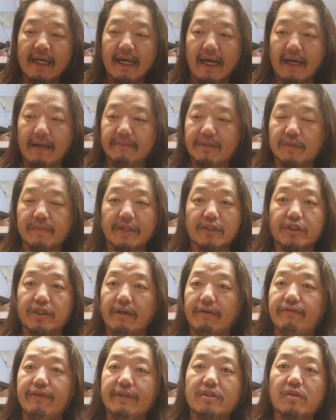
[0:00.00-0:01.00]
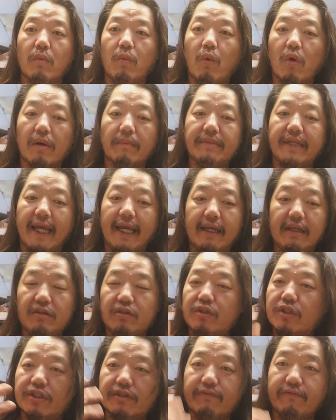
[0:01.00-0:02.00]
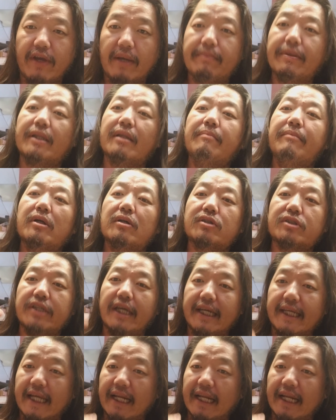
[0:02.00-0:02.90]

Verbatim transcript: um, especially if it's a warm day. Just vaping the milkshake,